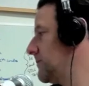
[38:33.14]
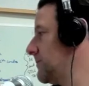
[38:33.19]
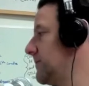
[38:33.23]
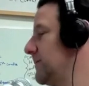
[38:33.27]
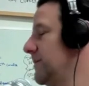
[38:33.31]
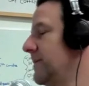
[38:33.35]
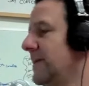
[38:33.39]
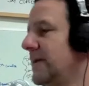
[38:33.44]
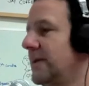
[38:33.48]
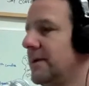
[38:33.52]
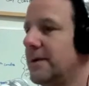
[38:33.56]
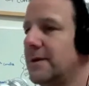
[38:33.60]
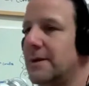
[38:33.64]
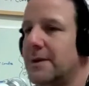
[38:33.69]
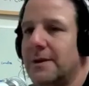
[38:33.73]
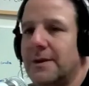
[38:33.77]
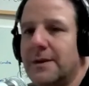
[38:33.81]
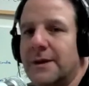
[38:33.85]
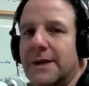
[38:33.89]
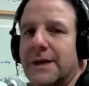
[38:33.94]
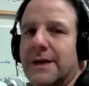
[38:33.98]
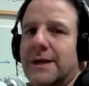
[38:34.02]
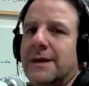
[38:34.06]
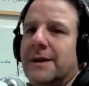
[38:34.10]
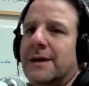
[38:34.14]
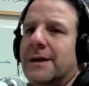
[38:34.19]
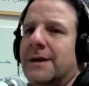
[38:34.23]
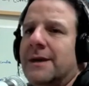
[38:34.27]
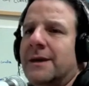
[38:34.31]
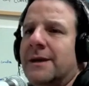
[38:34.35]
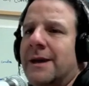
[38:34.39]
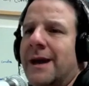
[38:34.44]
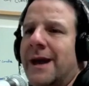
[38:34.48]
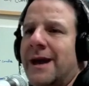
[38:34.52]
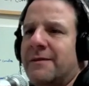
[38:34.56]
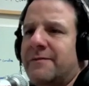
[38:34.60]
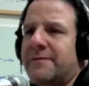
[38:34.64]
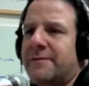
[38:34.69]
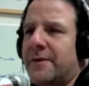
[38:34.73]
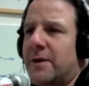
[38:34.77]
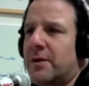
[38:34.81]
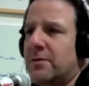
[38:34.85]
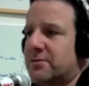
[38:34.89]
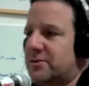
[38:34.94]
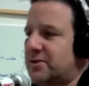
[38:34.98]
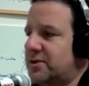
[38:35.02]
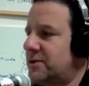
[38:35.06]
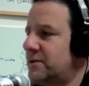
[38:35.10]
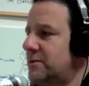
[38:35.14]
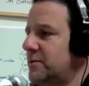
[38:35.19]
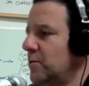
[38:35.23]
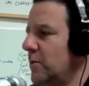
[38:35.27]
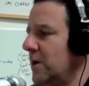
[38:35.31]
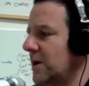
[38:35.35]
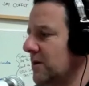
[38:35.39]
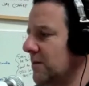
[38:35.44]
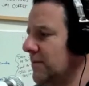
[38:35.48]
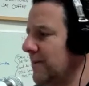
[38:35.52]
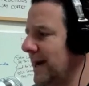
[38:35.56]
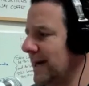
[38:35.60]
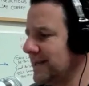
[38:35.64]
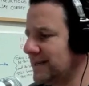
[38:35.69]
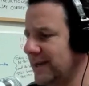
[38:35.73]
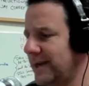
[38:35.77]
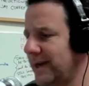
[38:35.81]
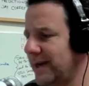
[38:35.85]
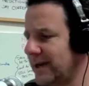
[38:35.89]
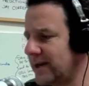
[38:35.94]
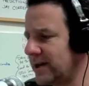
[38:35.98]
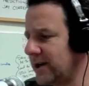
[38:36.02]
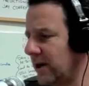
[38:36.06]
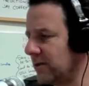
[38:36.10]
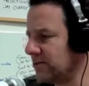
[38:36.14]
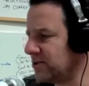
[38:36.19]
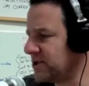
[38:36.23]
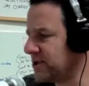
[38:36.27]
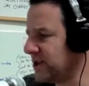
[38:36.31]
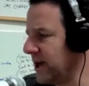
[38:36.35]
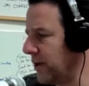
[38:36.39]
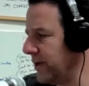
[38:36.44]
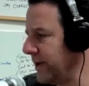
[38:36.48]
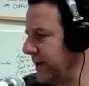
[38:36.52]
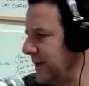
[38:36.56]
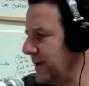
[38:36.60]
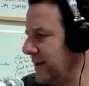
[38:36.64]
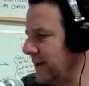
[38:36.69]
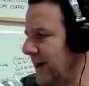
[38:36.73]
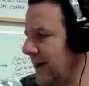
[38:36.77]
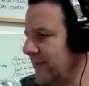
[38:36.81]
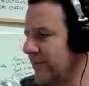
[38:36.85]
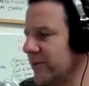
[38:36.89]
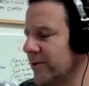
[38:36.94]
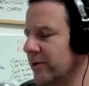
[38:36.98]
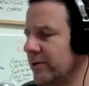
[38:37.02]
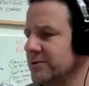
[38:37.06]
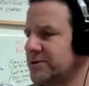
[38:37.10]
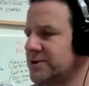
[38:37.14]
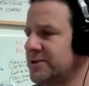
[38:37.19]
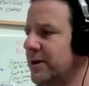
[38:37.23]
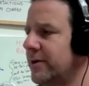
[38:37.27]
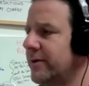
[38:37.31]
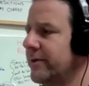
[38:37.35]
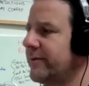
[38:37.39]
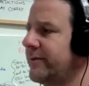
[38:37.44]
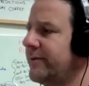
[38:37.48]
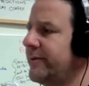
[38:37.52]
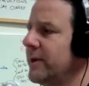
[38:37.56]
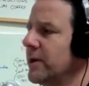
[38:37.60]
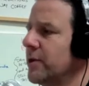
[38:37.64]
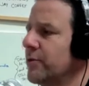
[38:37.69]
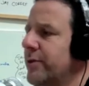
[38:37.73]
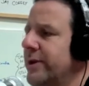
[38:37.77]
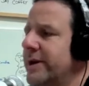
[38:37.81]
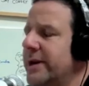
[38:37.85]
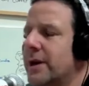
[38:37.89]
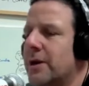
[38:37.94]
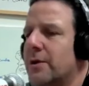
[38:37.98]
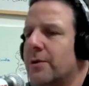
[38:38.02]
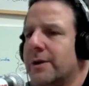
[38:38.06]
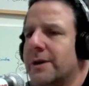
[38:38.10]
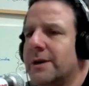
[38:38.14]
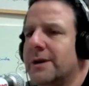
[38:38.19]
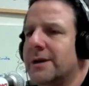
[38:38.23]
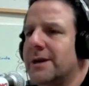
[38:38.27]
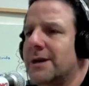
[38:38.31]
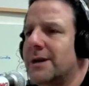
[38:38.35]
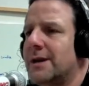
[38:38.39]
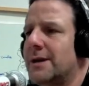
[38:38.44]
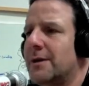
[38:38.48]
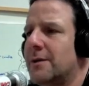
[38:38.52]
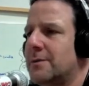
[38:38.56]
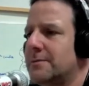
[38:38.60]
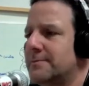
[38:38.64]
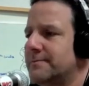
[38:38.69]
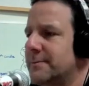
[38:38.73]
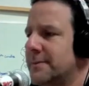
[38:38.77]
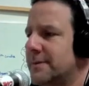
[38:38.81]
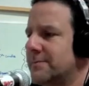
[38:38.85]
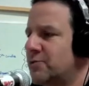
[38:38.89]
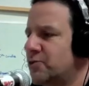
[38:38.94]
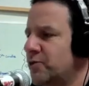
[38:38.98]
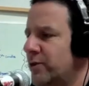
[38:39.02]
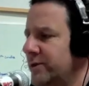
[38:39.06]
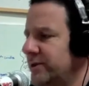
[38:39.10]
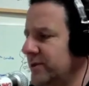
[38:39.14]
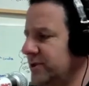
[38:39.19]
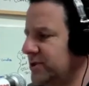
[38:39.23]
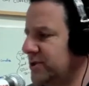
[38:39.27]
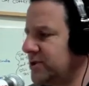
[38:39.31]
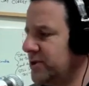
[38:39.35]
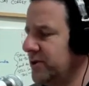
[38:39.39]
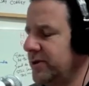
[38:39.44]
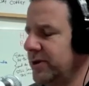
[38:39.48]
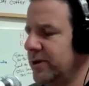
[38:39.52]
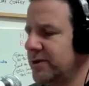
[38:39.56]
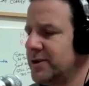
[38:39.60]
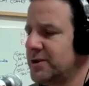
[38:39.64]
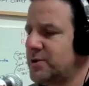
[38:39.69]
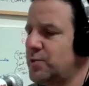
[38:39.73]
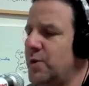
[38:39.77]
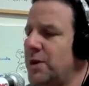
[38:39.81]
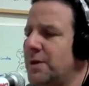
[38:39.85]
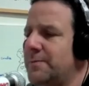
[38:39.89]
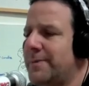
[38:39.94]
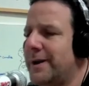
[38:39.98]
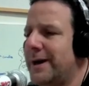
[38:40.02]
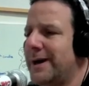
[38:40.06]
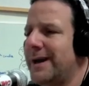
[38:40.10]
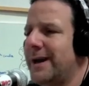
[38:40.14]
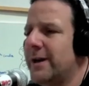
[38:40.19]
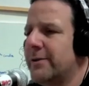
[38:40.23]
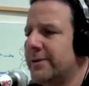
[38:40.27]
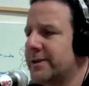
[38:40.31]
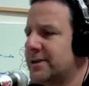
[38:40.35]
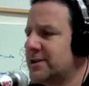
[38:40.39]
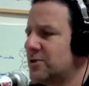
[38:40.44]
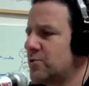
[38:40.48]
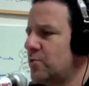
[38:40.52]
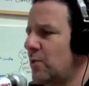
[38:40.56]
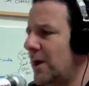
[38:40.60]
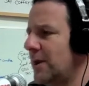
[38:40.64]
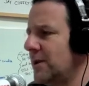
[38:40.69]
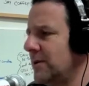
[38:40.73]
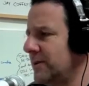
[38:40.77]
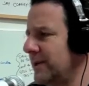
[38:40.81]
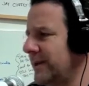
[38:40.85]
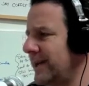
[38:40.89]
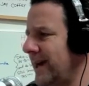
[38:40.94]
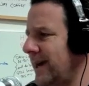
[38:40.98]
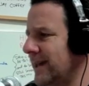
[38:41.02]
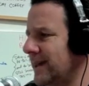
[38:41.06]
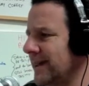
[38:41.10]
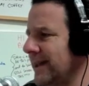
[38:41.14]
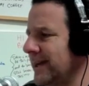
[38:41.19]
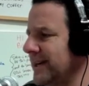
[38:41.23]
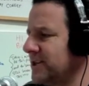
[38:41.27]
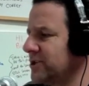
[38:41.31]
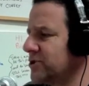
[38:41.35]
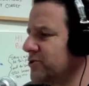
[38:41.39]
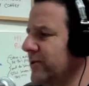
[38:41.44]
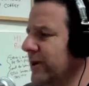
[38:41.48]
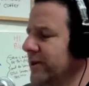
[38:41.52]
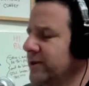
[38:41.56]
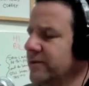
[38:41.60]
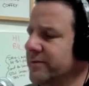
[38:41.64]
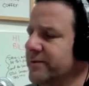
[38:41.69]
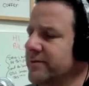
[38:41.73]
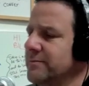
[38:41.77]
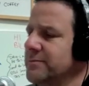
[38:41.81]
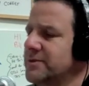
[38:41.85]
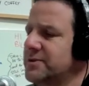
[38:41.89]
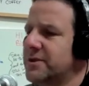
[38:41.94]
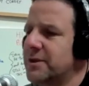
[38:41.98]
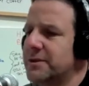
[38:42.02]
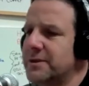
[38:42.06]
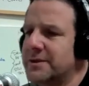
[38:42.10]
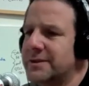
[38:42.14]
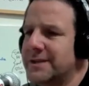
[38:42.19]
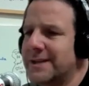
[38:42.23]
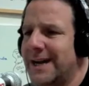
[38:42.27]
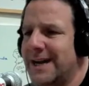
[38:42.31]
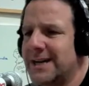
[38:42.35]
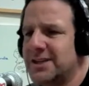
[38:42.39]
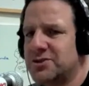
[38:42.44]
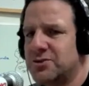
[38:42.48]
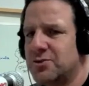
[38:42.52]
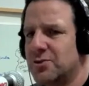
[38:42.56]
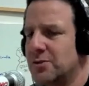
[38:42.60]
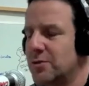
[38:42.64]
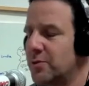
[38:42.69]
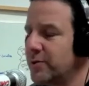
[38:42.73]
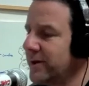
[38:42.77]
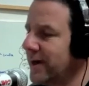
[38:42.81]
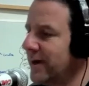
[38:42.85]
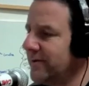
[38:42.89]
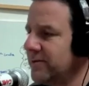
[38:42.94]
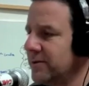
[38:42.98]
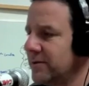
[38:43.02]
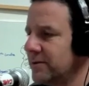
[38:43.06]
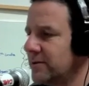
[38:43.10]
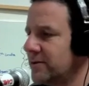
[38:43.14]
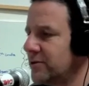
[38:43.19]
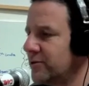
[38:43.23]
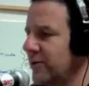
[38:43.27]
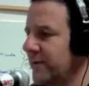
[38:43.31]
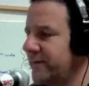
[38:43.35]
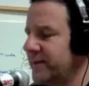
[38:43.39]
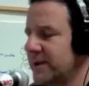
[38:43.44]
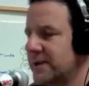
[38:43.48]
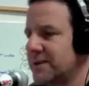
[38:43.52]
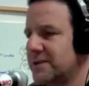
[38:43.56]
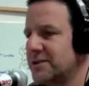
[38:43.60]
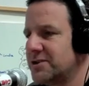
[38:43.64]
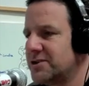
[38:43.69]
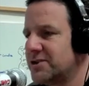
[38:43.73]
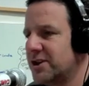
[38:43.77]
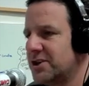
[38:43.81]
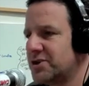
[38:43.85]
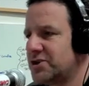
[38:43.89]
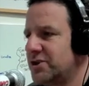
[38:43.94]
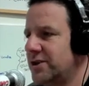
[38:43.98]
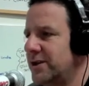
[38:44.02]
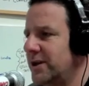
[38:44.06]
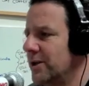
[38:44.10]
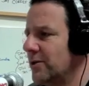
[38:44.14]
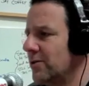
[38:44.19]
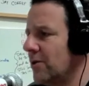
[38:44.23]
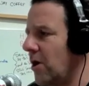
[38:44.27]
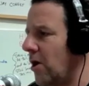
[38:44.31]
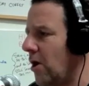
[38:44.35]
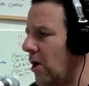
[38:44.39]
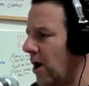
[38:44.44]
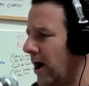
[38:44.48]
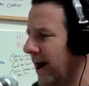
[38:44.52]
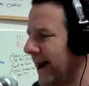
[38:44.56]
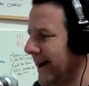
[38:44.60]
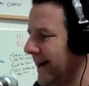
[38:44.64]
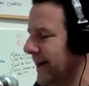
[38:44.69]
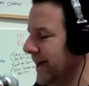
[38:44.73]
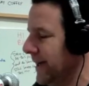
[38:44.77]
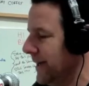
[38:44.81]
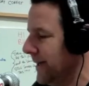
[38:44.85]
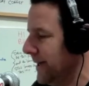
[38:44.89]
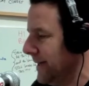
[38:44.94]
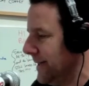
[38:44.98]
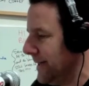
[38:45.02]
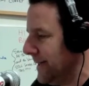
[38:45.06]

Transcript: Coach Tony. Hey, folks. Welcome back to Hey Coach Tony. I'm your host, Tony Fiorino, and uh, I'm joined in studio this week by Eric Swallow, the athletics director from Southington High School. And we're having a terrific discussion here on